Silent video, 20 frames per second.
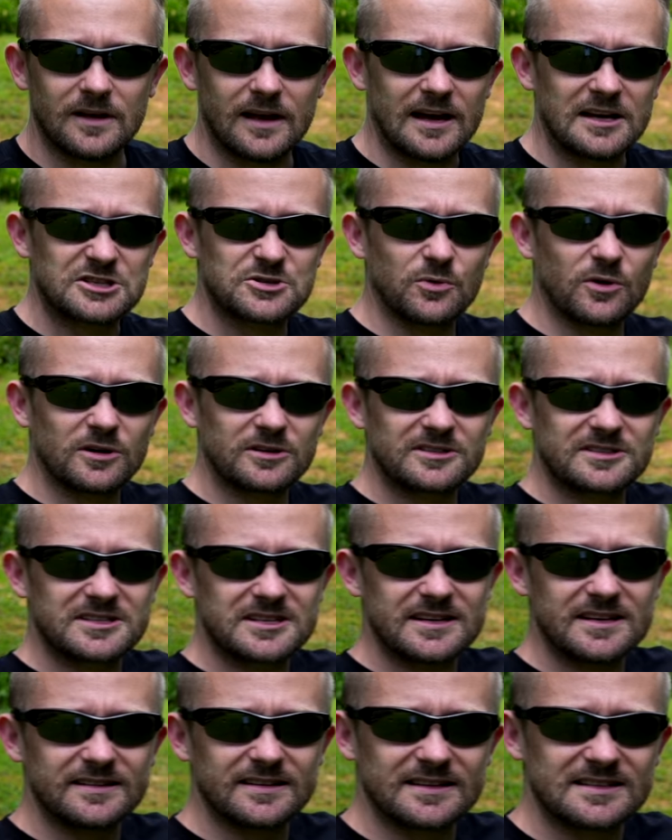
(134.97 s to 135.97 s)
As you all can
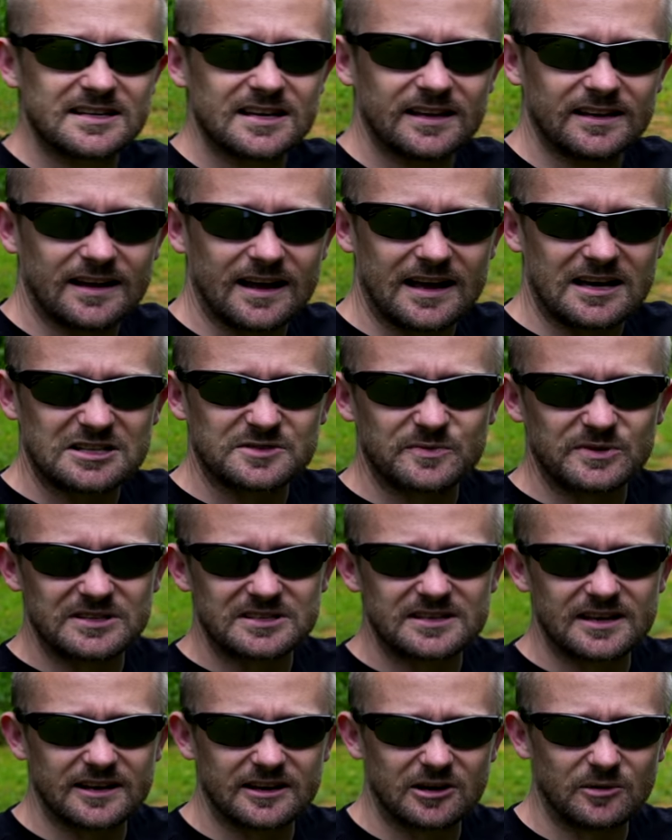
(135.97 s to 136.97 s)
see, the tent has been
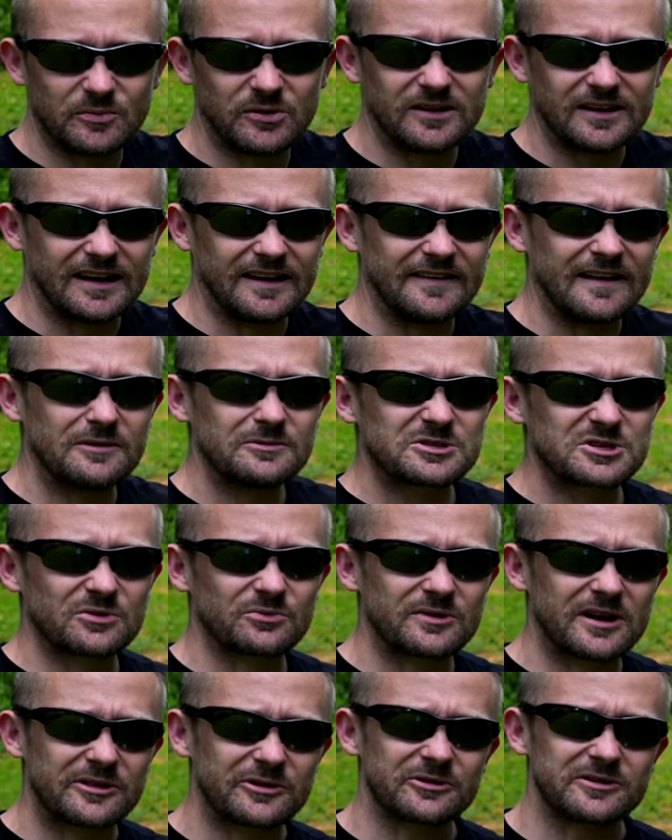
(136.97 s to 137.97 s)
set up, and that was a
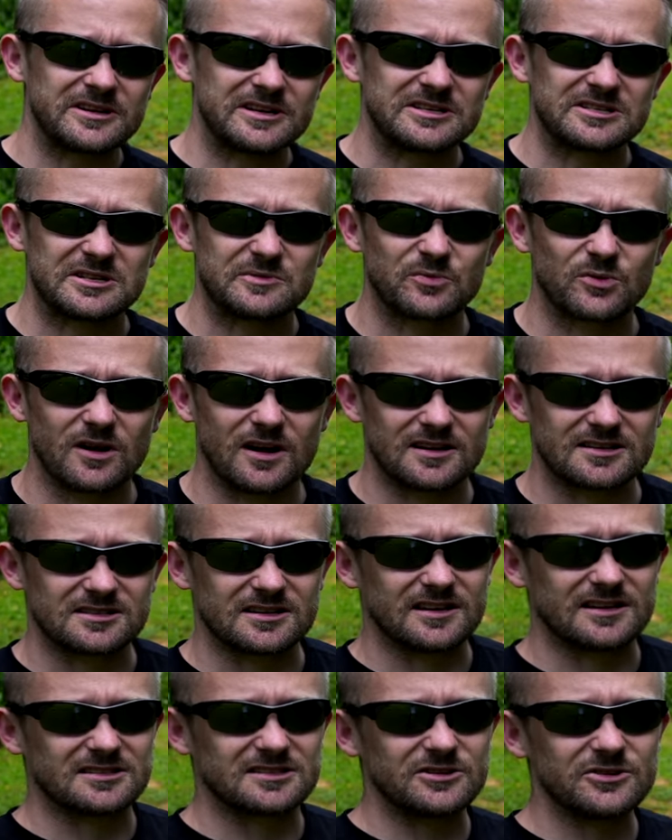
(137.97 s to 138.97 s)
rather easy
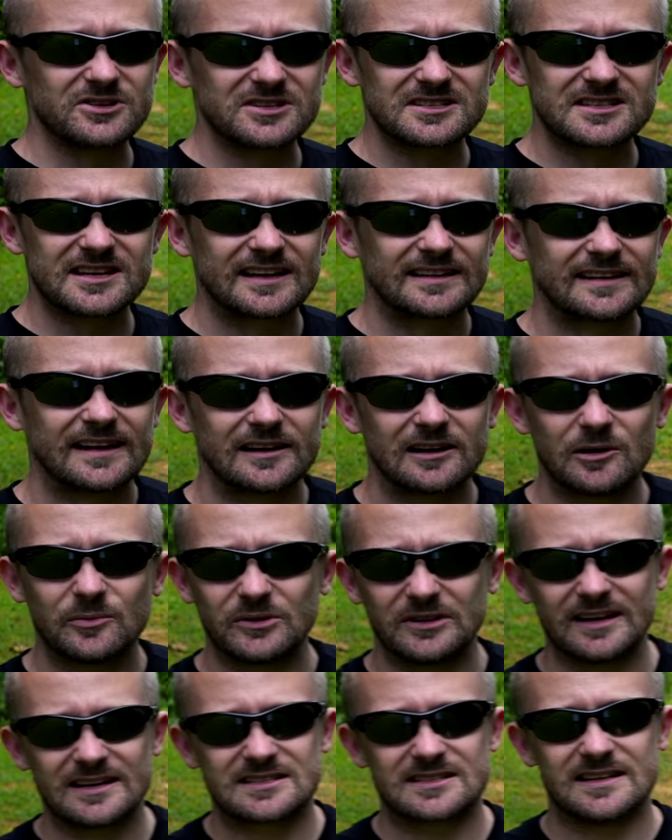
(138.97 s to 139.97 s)
process. You could set that up
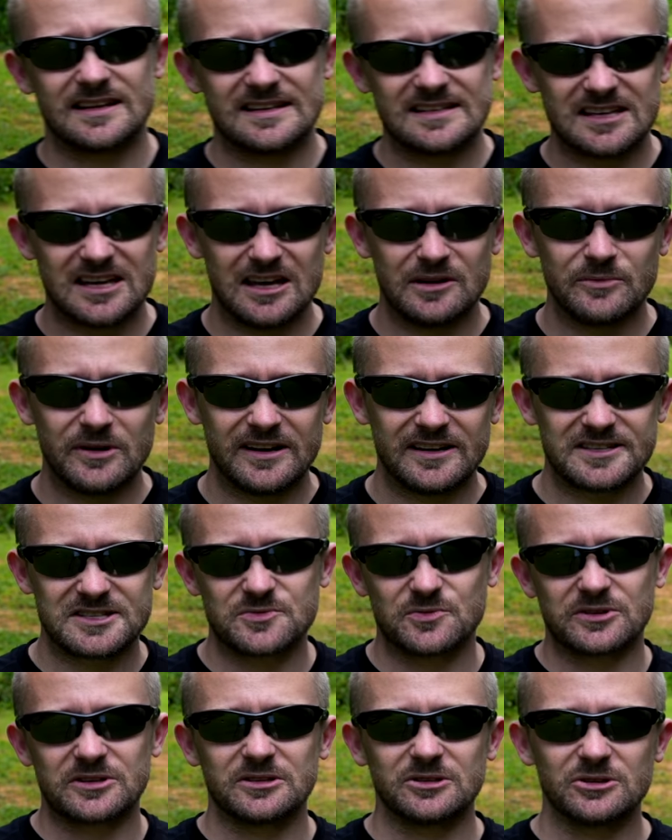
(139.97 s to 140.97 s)
in less than 10 minutes
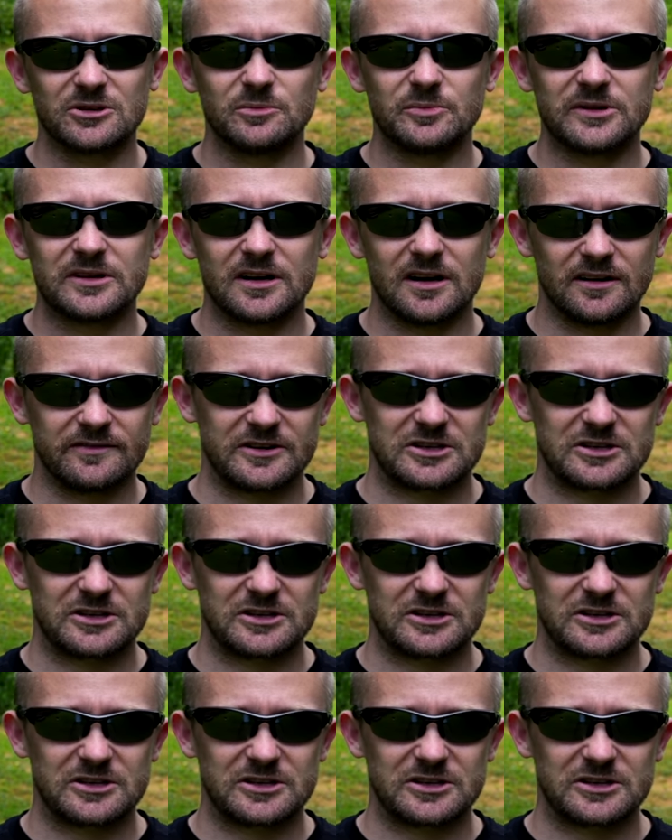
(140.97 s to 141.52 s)
with a little bit of